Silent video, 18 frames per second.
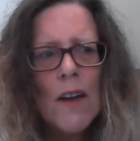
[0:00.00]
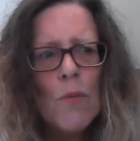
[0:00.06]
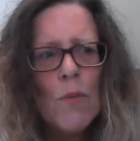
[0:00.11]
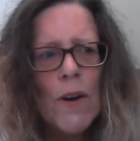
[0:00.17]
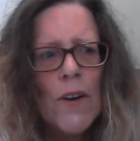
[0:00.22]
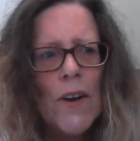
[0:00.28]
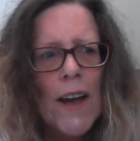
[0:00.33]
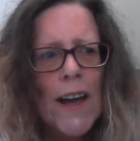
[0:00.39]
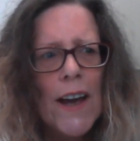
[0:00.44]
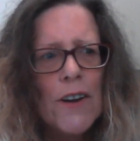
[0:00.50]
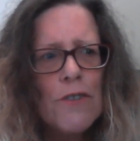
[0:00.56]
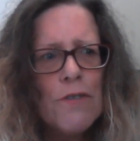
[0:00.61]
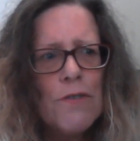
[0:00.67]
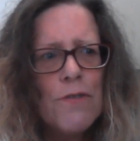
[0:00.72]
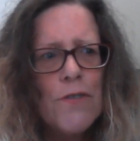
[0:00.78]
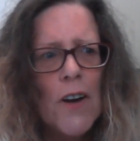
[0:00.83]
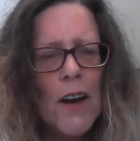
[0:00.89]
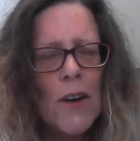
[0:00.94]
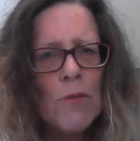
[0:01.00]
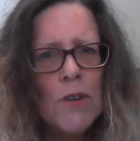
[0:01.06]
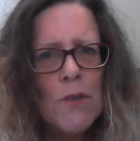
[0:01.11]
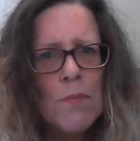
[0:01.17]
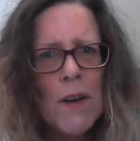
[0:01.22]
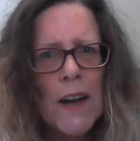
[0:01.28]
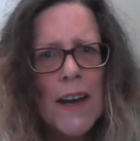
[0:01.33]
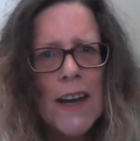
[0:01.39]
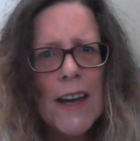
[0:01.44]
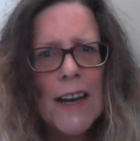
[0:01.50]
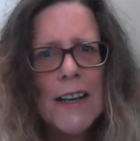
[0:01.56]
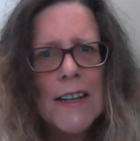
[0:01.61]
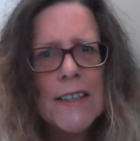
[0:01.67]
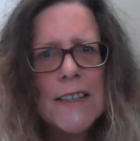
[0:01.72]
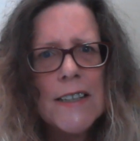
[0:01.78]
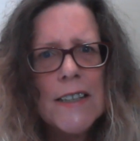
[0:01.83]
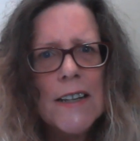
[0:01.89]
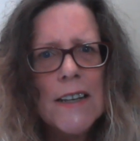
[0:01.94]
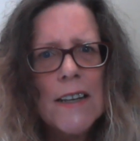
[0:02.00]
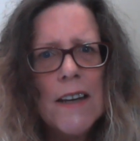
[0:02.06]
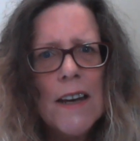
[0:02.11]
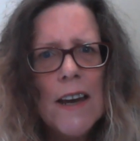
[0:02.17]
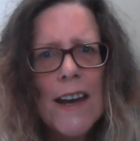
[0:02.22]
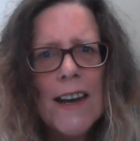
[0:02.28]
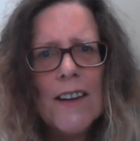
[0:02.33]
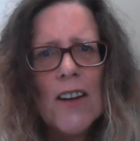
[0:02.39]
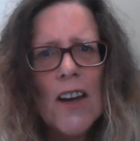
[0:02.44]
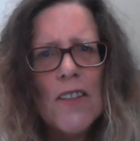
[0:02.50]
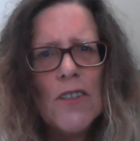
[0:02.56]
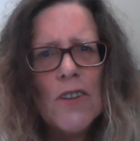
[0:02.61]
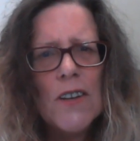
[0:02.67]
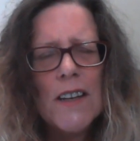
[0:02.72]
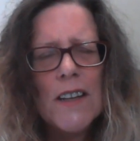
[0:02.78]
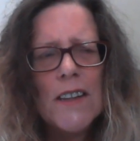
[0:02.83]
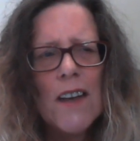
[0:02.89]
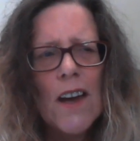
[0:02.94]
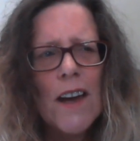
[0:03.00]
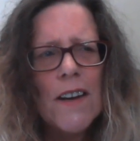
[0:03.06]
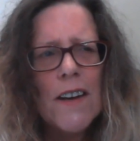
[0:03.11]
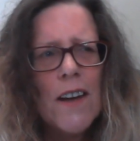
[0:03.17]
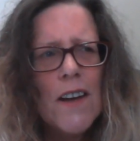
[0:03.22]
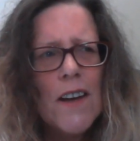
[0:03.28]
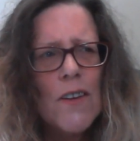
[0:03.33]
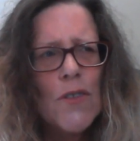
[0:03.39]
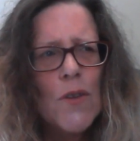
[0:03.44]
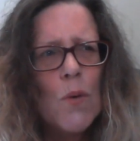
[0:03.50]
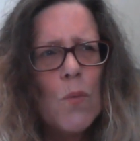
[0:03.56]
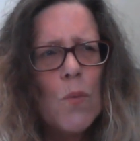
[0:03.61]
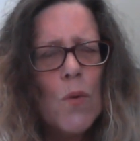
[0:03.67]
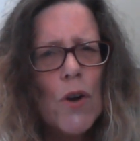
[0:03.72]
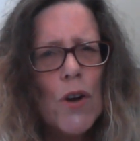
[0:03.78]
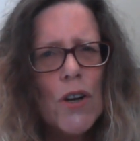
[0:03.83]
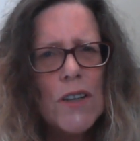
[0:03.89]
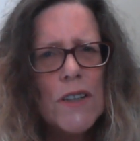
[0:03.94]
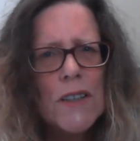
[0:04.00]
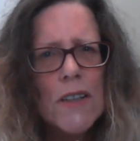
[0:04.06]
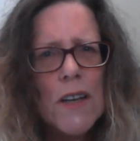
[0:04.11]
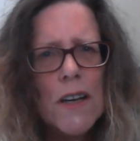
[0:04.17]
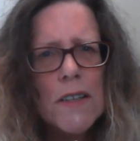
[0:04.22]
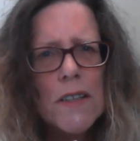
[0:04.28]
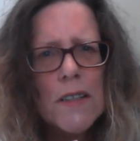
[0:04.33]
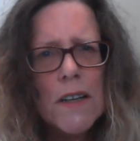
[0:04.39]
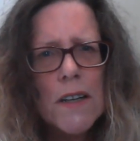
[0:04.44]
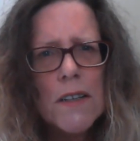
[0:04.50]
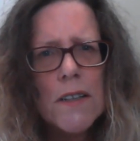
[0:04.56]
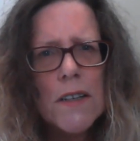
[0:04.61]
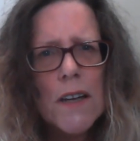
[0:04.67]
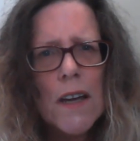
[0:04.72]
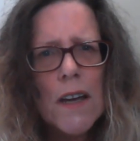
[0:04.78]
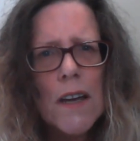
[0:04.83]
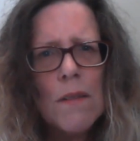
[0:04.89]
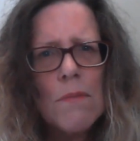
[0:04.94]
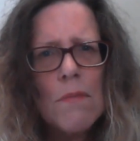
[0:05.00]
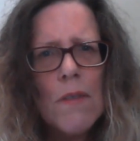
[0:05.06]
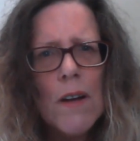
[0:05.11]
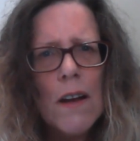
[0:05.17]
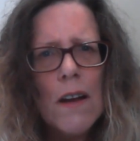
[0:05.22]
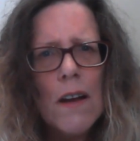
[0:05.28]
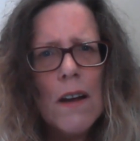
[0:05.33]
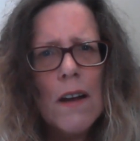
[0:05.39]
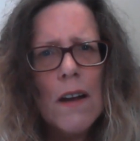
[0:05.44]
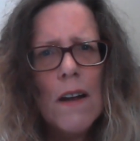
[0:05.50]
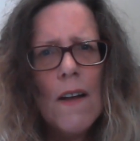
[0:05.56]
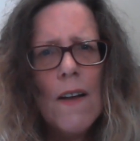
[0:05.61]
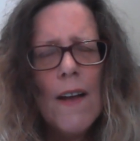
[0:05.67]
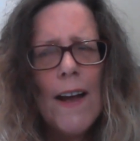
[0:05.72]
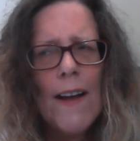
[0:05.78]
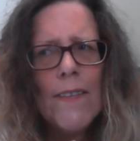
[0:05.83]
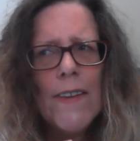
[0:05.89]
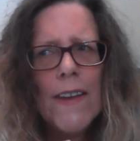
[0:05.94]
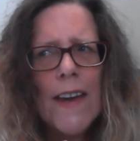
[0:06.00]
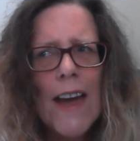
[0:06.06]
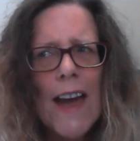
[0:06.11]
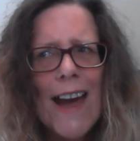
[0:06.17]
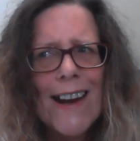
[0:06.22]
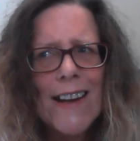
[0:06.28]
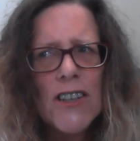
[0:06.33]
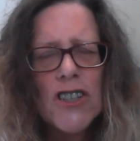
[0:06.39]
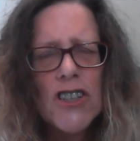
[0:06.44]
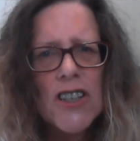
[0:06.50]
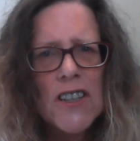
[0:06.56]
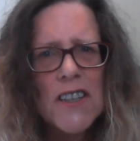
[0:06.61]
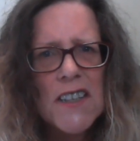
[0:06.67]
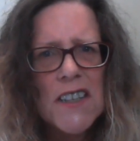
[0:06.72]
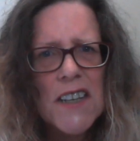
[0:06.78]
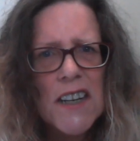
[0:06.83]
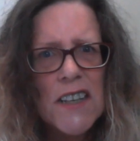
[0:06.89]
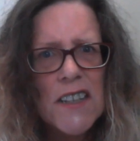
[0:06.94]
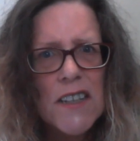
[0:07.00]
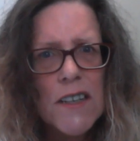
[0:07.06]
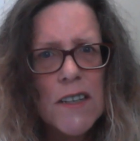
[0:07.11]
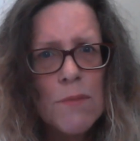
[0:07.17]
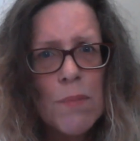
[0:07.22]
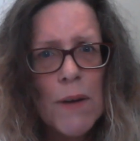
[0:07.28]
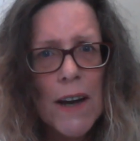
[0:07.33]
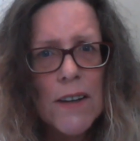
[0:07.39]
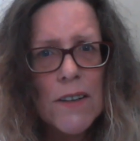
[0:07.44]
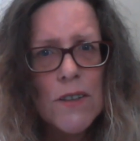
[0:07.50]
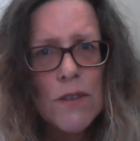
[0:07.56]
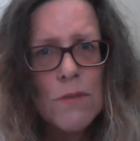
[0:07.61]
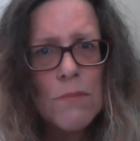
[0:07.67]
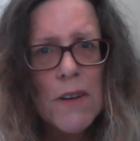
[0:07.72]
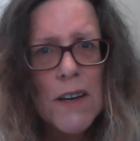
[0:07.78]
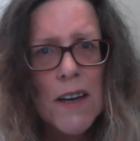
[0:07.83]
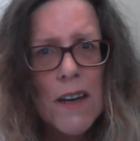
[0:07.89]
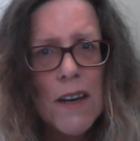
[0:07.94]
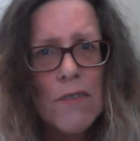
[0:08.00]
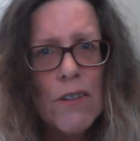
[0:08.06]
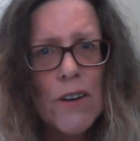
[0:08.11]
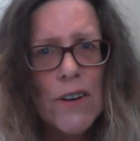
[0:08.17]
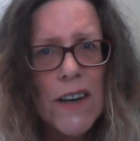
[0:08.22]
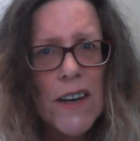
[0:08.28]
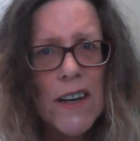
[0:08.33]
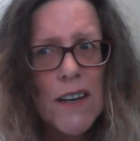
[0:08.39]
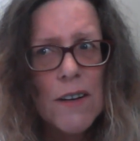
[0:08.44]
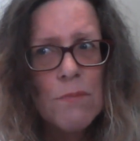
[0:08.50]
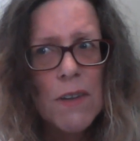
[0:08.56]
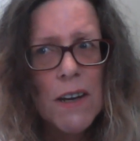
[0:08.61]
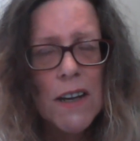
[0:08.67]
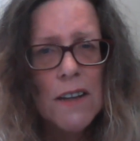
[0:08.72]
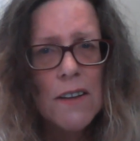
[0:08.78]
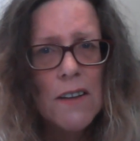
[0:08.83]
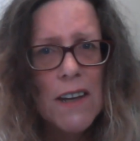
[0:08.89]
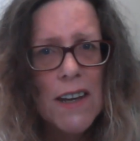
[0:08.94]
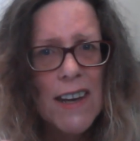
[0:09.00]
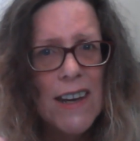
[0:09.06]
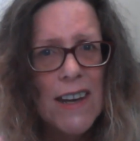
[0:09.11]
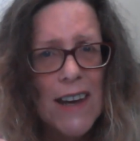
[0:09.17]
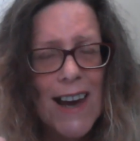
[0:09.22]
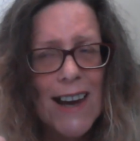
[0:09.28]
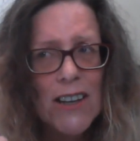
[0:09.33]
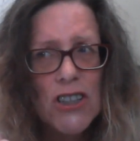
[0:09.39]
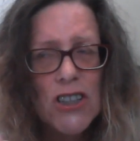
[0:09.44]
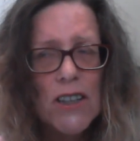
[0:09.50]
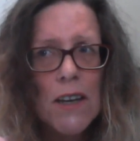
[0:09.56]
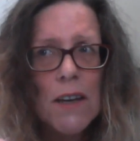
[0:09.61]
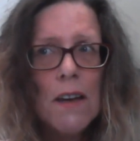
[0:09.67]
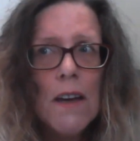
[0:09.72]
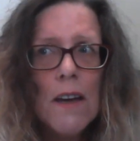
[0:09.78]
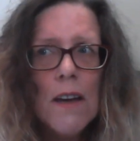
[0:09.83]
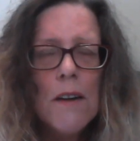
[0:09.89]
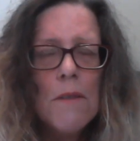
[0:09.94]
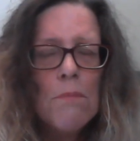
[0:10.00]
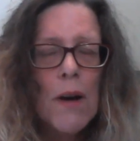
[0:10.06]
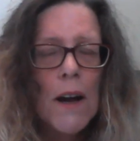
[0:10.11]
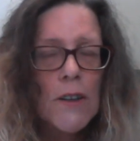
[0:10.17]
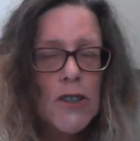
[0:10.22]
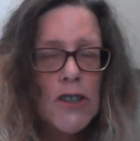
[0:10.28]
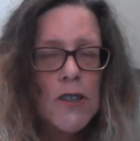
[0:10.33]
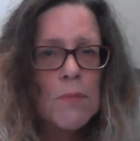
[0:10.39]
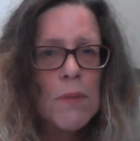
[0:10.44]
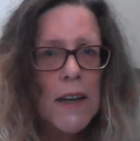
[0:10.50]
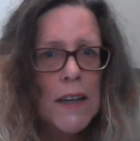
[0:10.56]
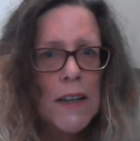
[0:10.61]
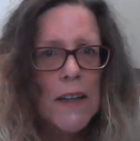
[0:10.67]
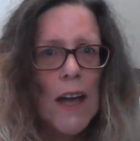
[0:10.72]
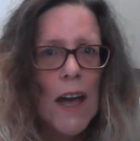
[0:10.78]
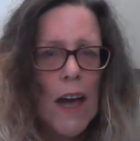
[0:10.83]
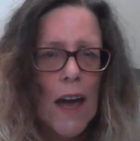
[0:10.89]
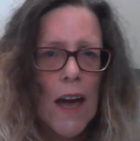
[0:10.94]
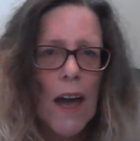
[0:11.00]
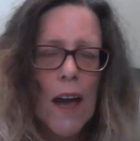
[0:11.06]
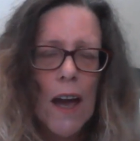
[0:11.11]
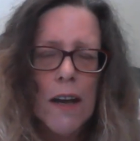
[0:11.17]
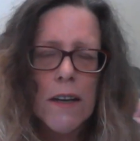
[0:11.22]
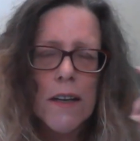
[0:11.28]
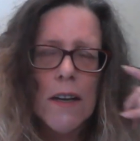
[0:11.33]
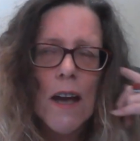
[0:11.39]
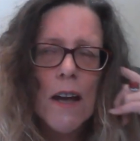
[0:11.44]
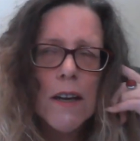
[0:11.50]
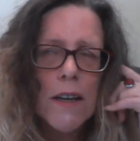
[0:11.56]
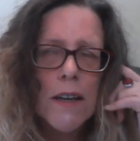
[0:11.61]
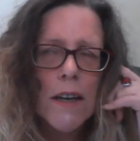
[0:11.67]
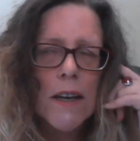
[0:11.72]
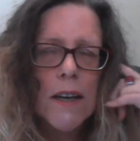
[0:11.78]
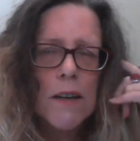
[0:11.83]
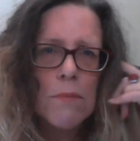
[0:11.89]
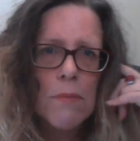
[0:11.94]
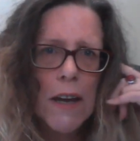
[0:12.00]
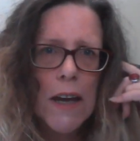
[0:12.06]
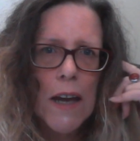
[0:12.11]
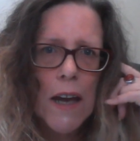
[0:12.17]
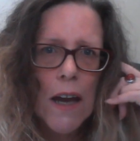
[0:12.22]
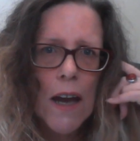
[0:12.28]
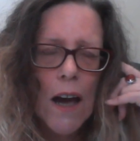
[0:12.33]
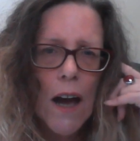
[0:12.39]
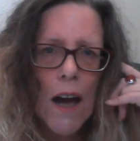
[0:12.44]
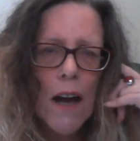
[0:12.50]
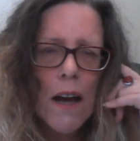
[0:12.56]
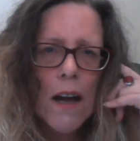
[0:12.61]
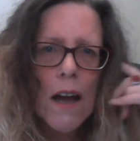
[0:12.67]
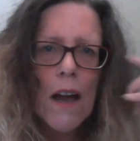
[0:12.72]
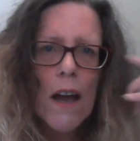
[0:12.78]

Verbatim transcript: when I had a fight with my ex, and I look at that, the words I said to him and the actions he did back to me, where he hit me, and he actually punched me in the head, he, he hit me here,